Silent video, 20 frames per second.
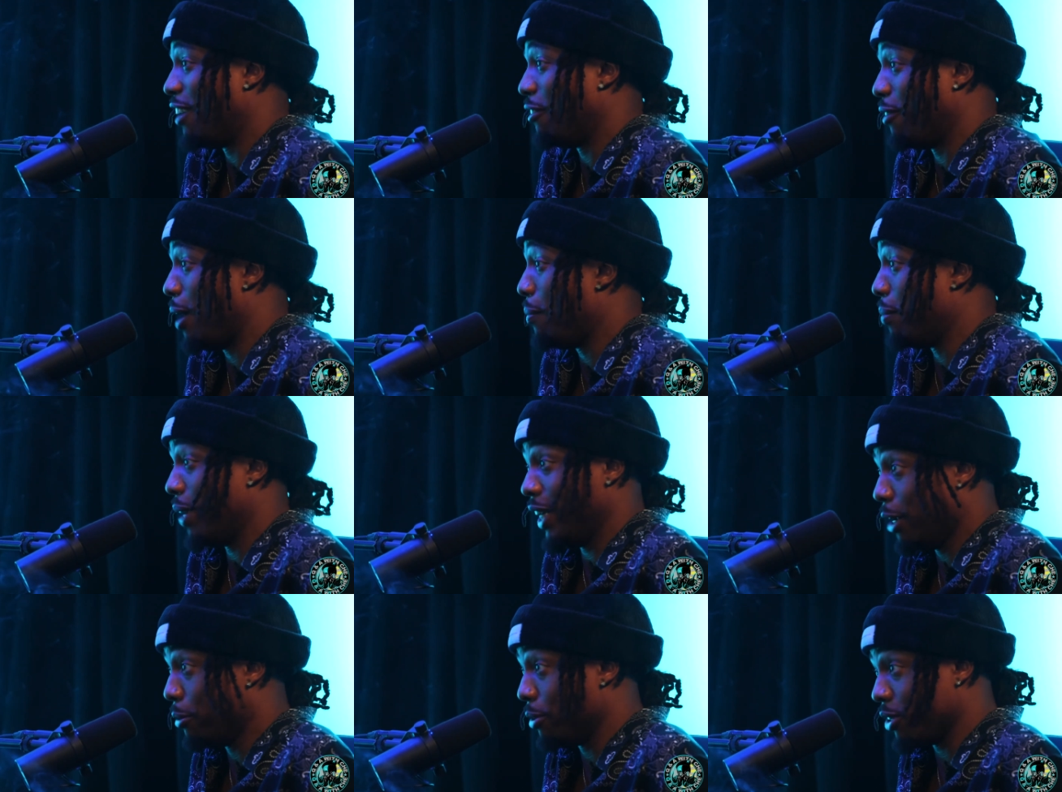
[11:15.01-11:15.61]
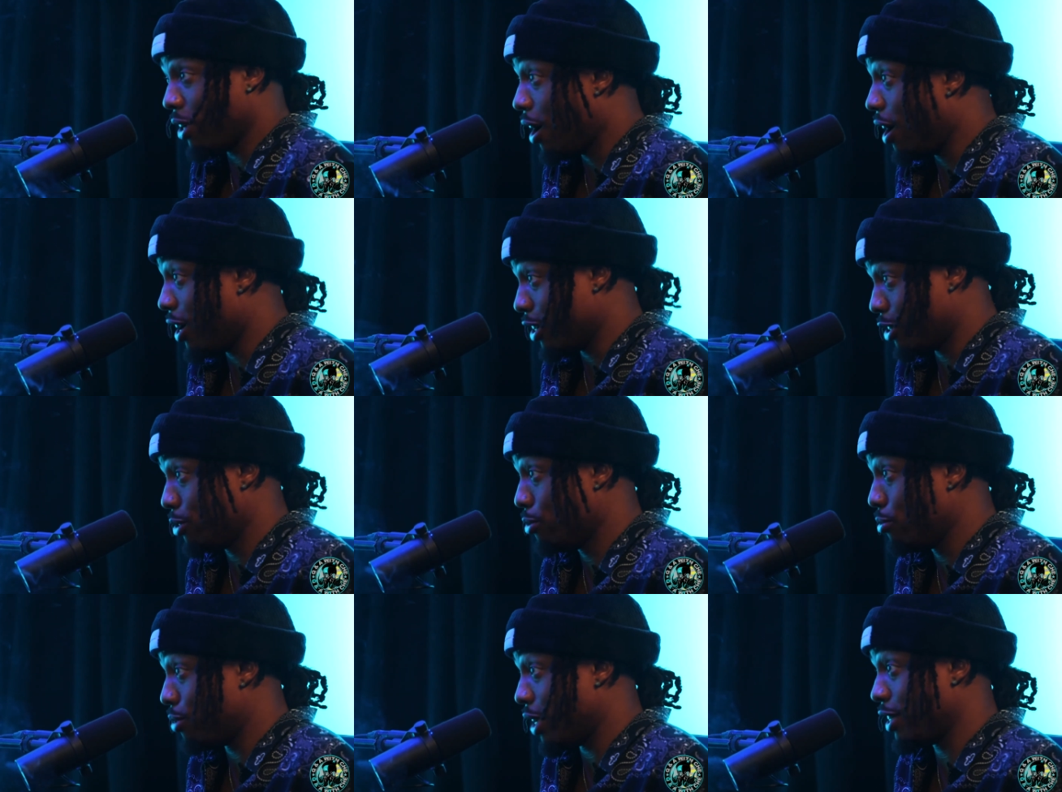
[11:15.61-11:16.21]
like rapping. And yeah. it was hard
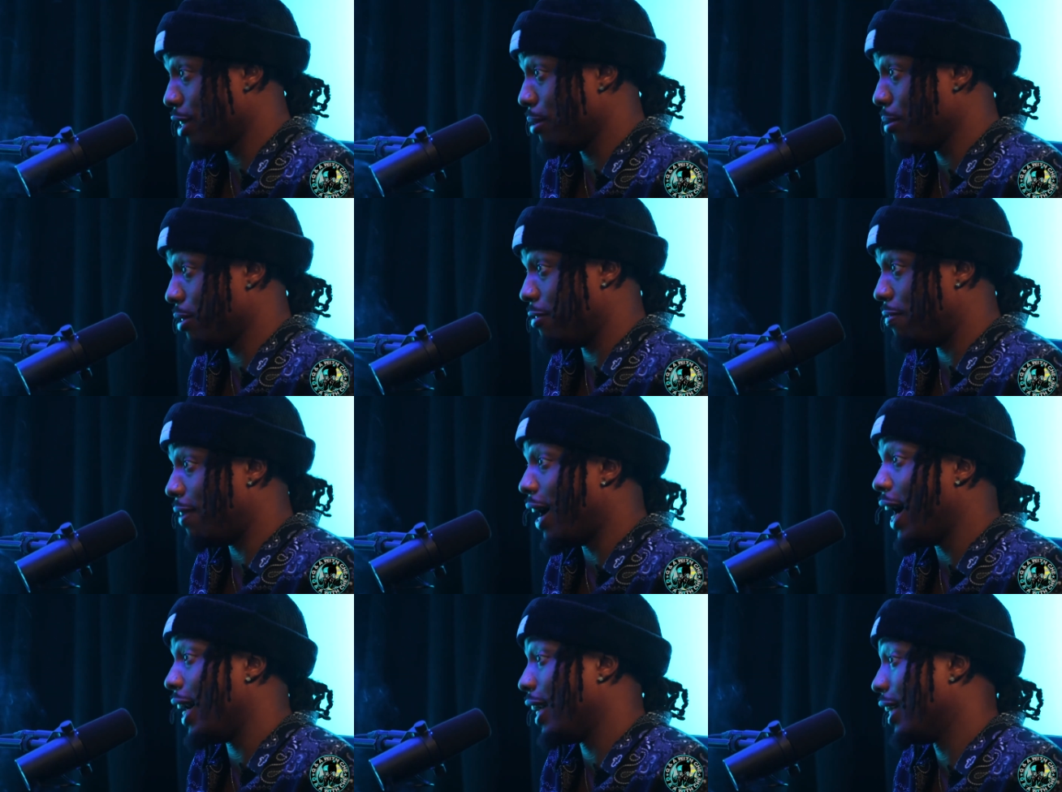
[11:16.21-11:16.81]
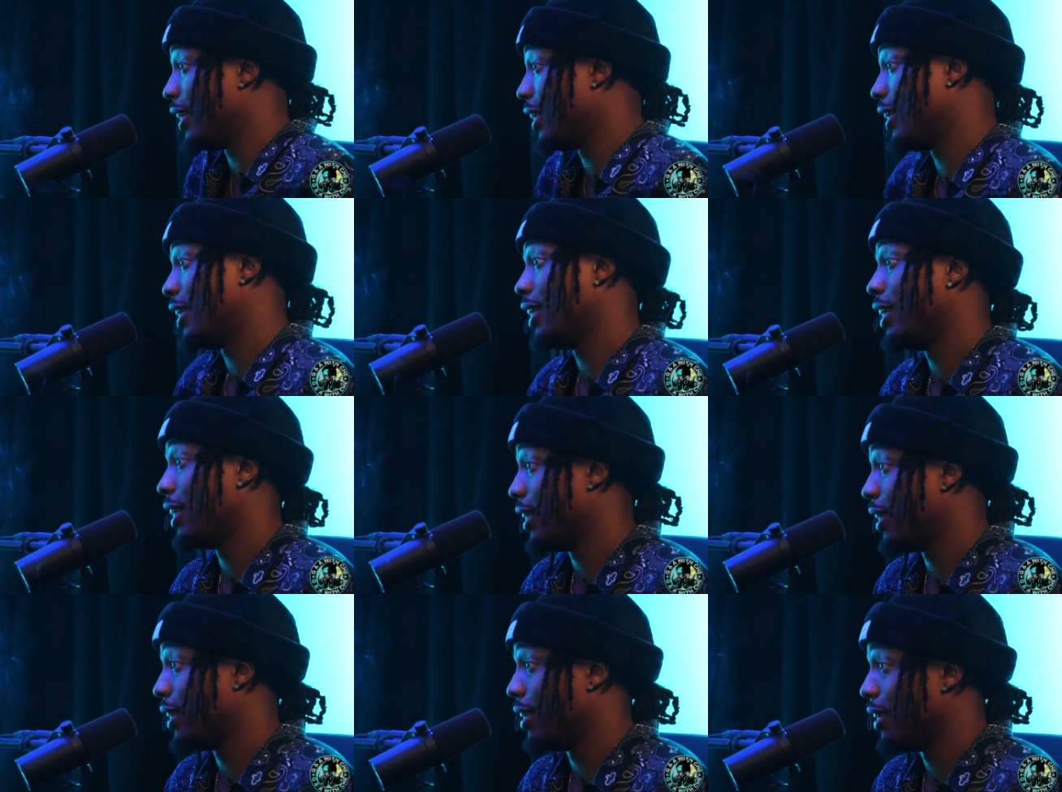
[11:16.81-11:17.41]
too. That yeah. shit was fire.
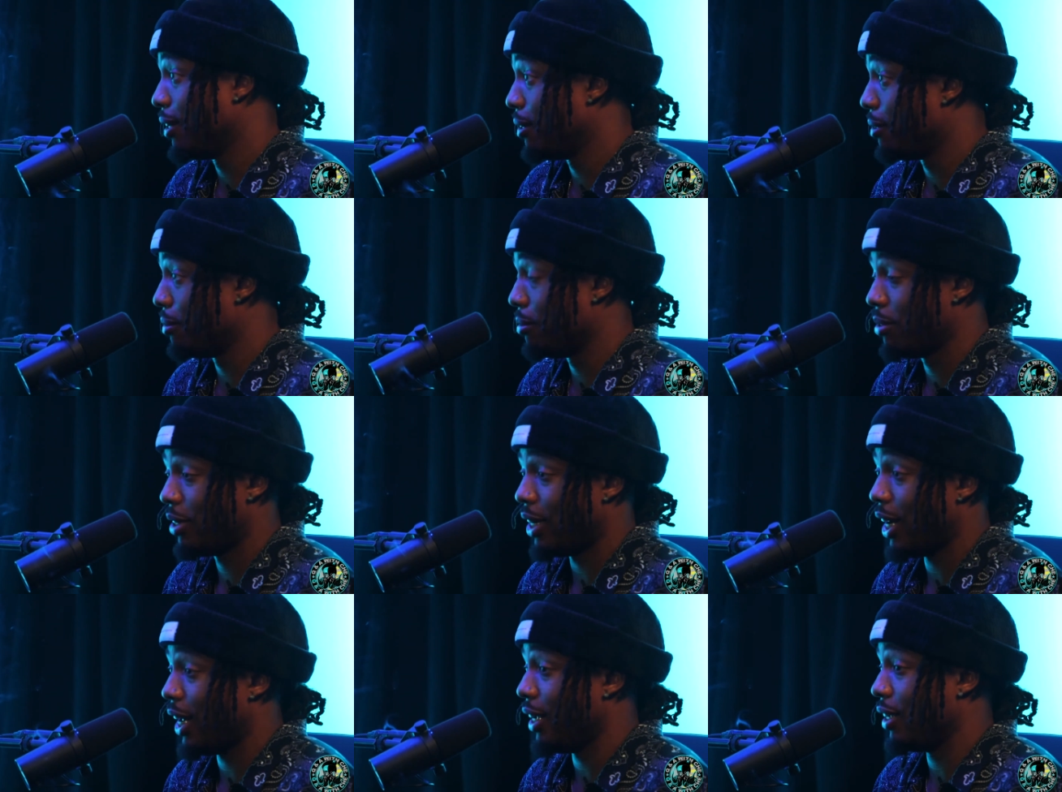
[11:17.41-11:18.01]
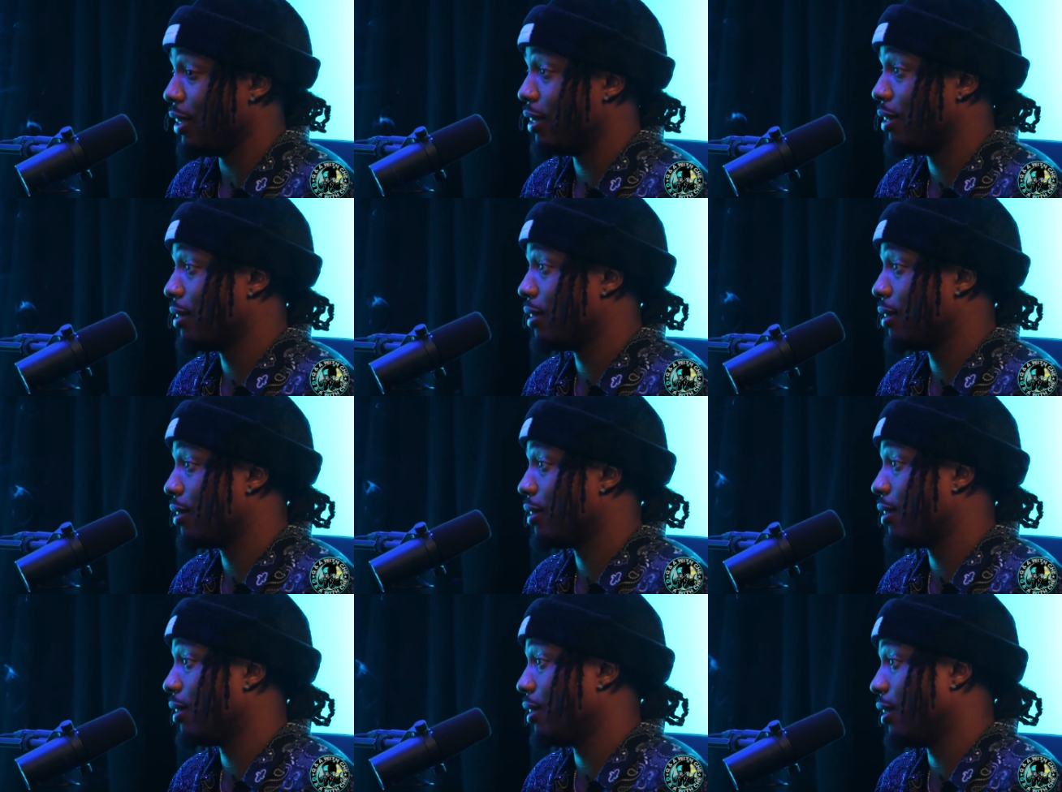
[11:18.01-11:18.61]
It was so like, like,
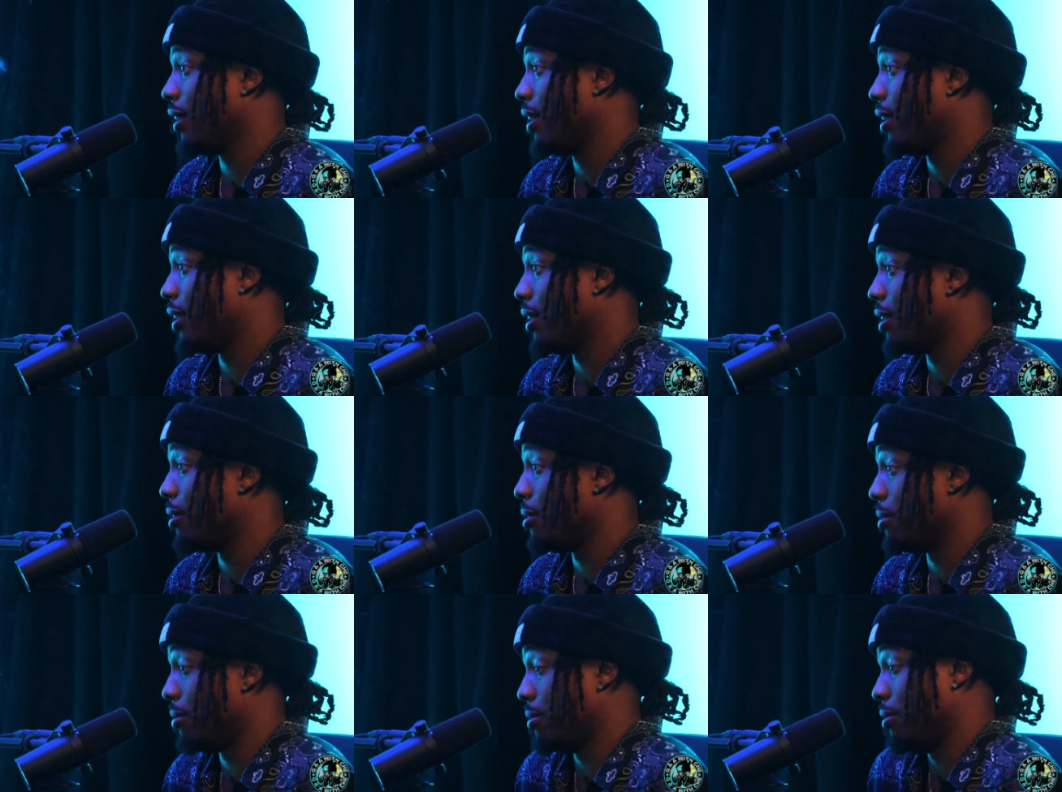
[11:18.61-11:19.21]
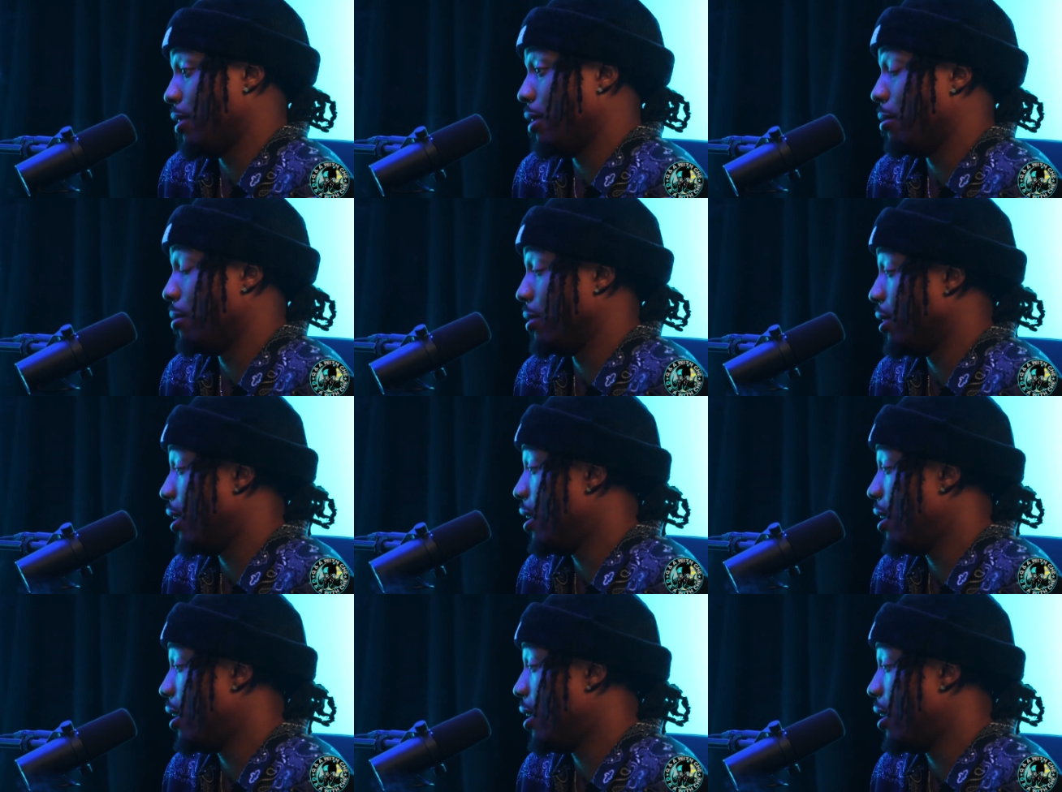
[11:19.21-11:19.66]
okay, yeah, it was it was